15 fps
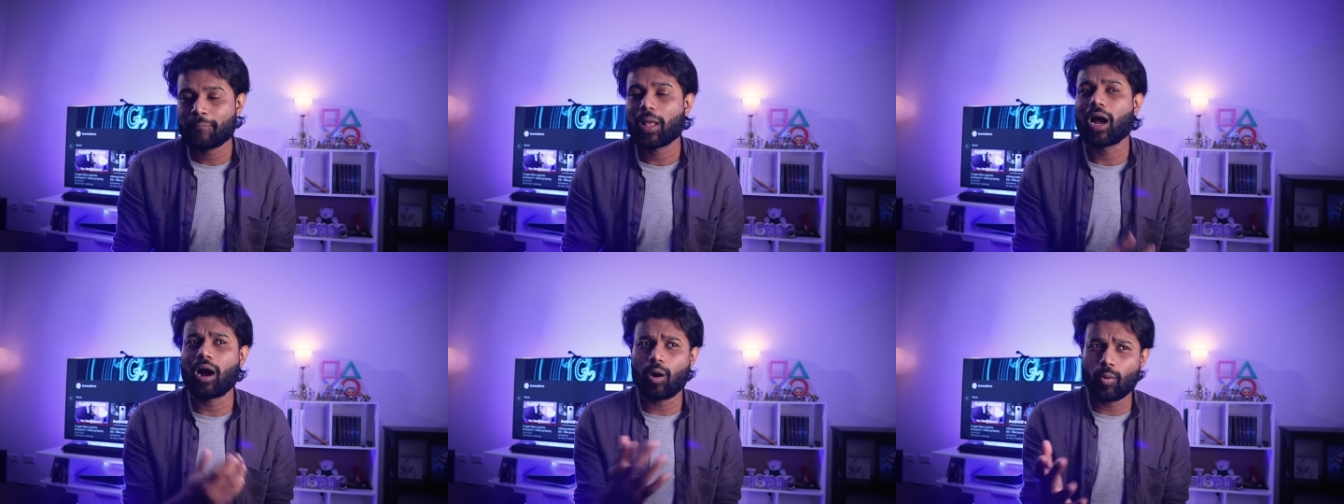
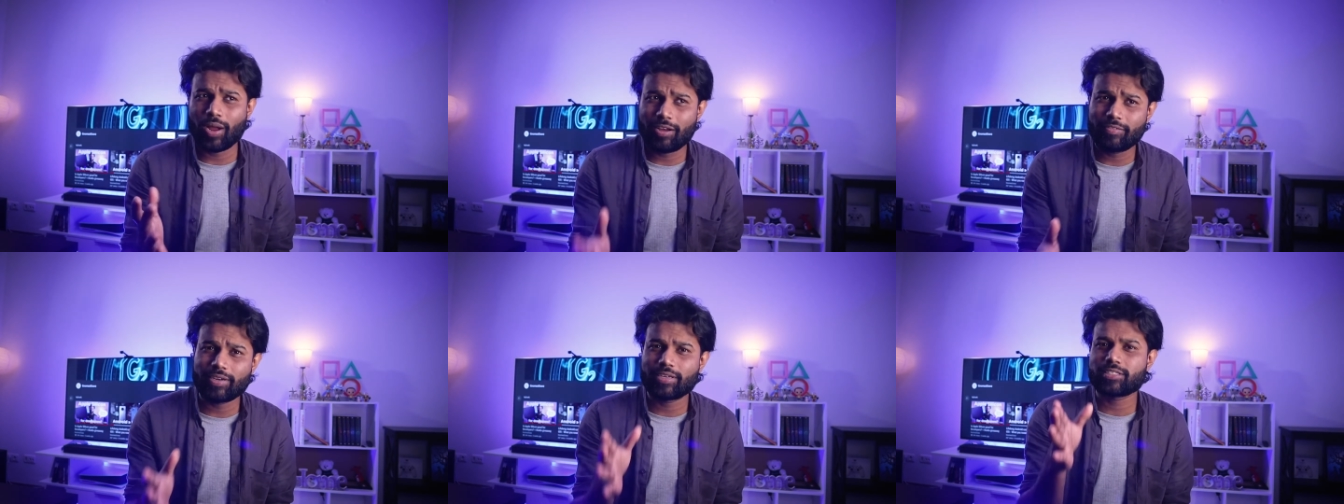
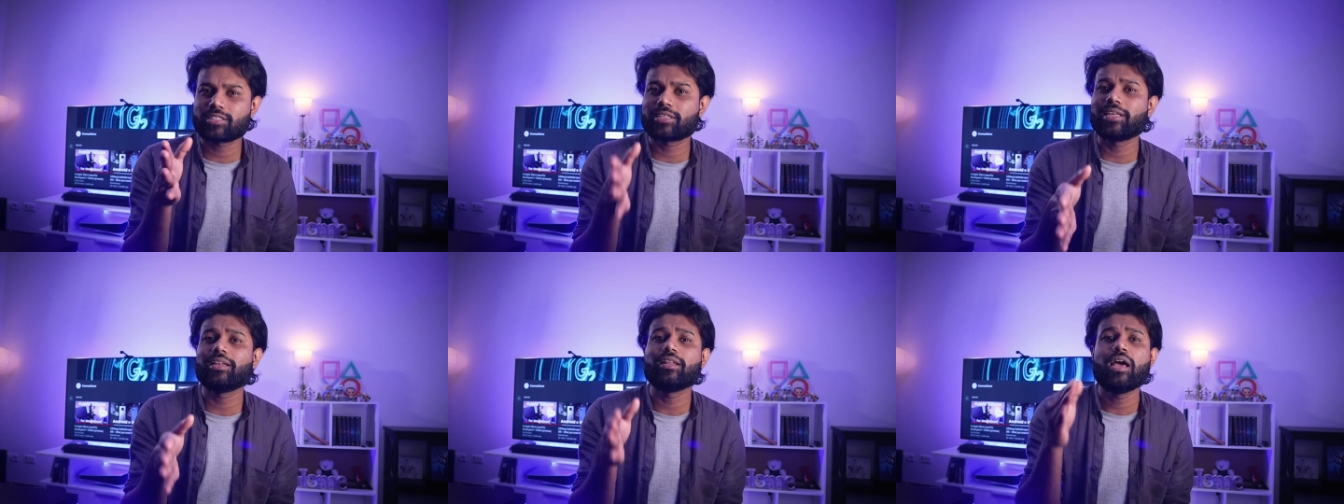However,
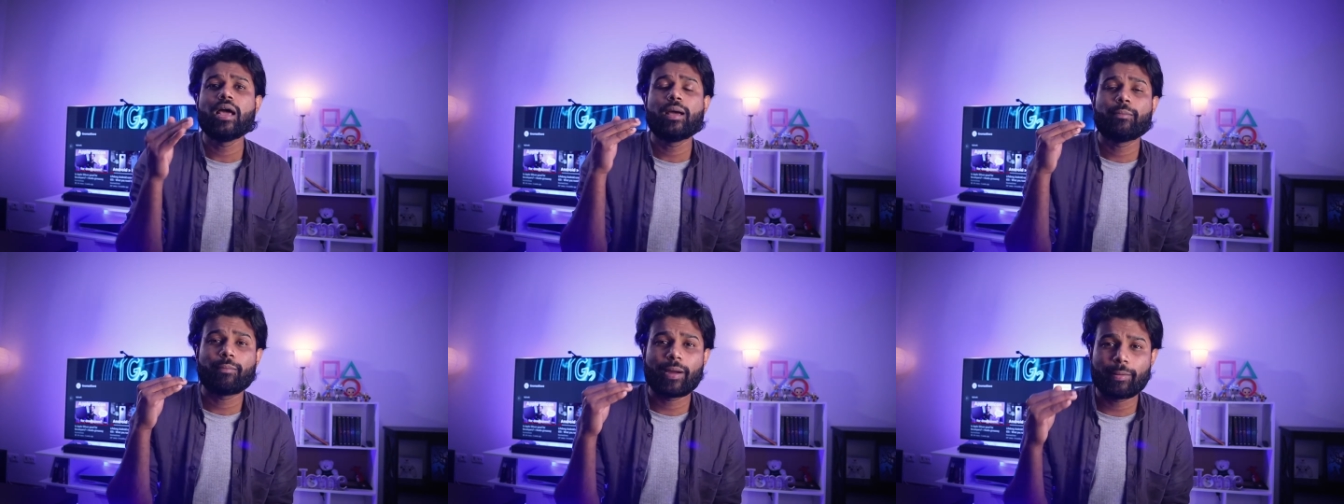still,
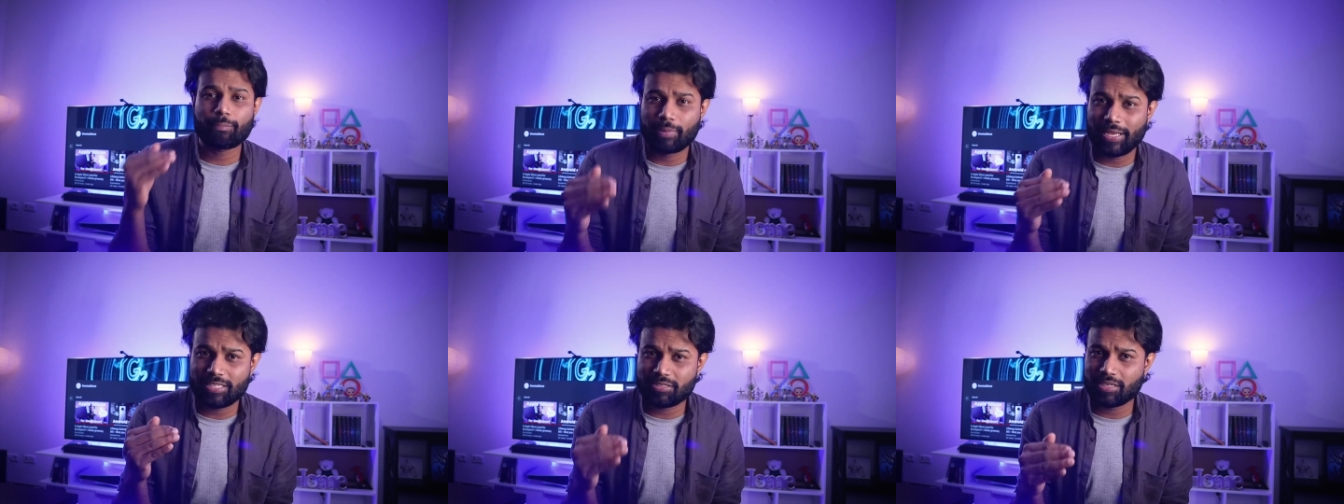my
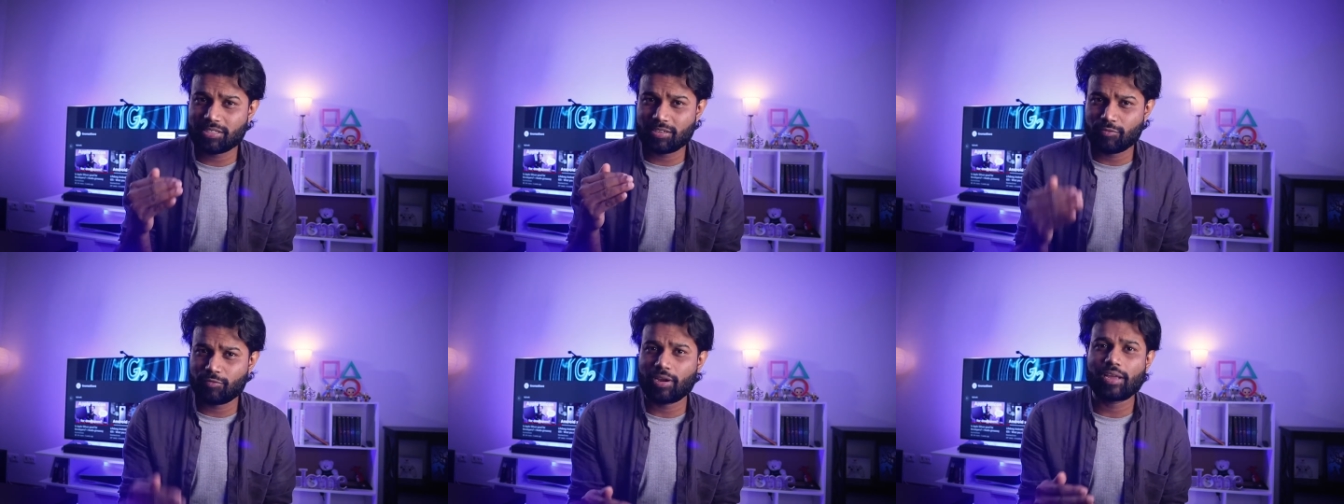
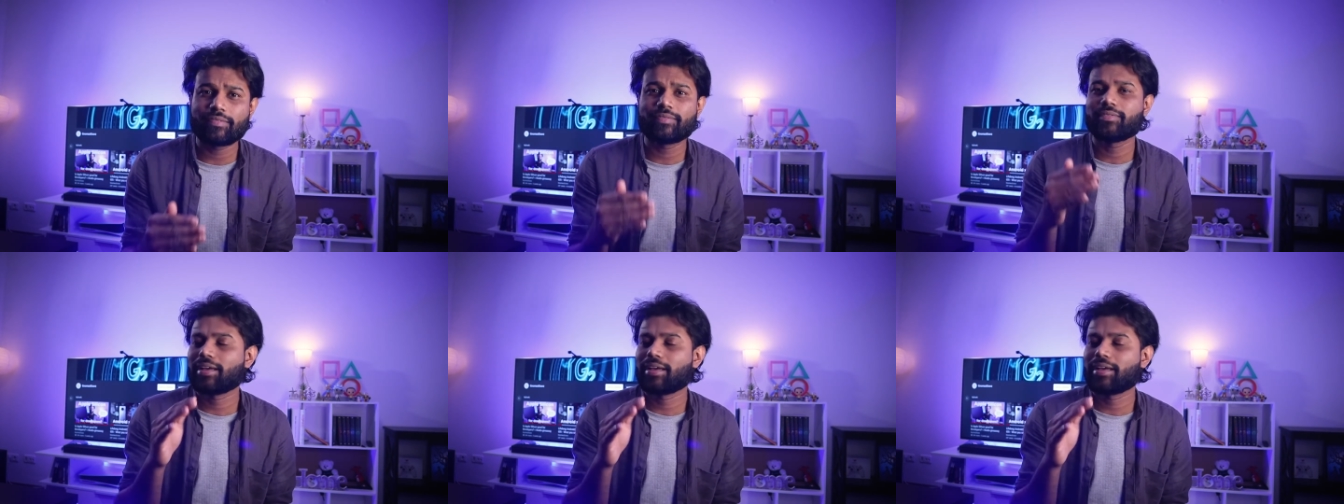PlayStation 5